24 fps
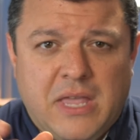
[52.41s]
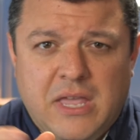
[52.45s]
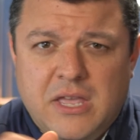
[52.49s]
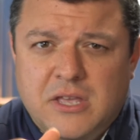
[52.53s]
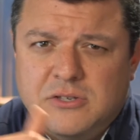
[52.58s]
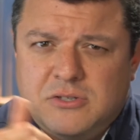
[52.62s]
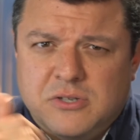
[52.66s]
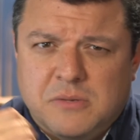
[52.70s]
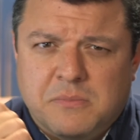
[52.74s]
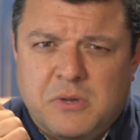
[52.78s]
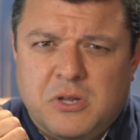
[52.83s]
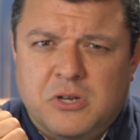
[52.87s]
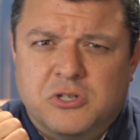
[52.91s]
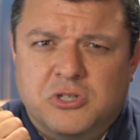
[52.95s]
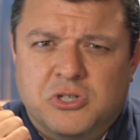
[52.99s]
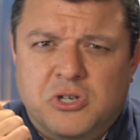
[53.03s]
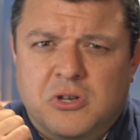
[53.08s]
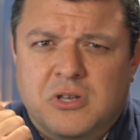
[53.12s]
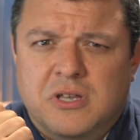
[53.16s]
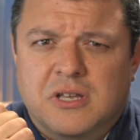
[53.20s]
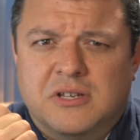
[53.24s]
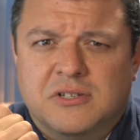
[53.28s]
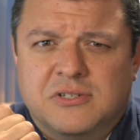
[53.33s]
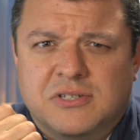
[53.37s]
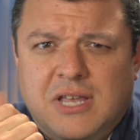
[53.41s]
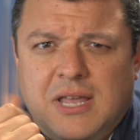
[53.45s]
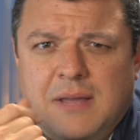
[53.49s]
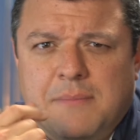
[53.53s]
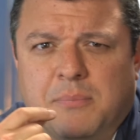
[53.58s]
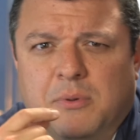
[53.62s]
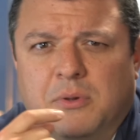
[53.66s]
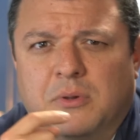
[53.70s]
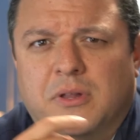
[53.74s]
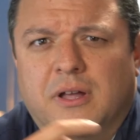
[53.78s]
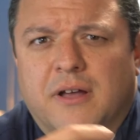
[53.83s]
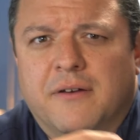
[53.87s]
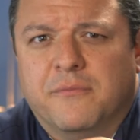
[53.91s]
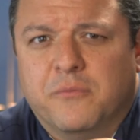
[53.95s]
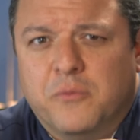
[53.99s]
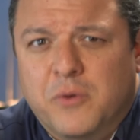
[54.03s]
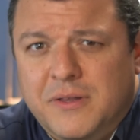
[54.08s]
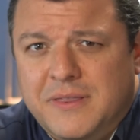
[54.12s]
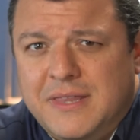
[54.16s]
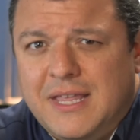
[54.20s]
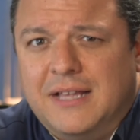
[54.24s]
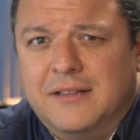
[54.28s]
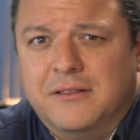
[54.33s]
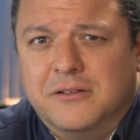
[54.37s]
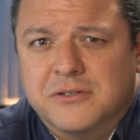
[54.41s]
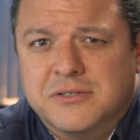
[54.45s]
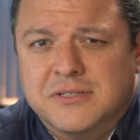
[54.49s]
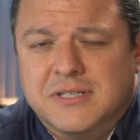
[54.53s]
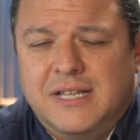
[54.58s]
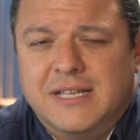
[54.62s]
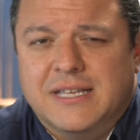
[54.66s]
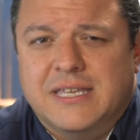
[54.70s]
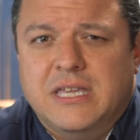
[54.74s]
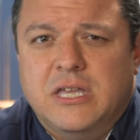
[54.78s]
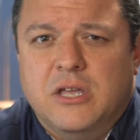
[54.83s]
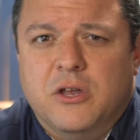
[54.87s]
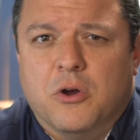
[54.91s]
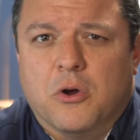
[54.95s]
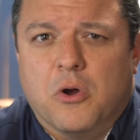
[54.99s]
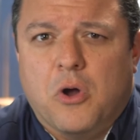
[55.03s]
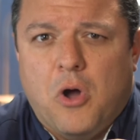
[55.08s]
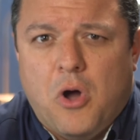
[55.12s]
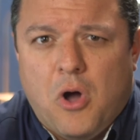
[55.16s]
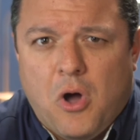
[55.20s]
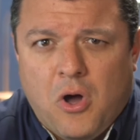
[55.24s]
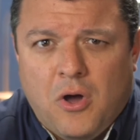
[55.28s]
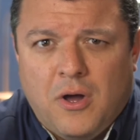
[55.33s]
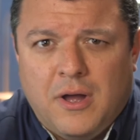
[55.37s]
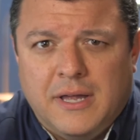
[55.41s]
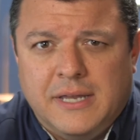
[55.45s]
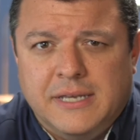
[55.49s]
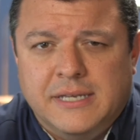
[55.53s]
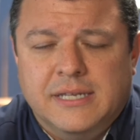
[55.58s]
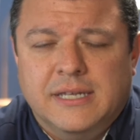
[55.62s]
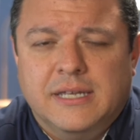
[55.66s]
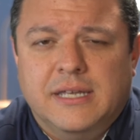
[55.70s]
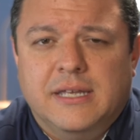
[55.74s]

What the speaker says: So I'm going to show you an example of what that looks like here on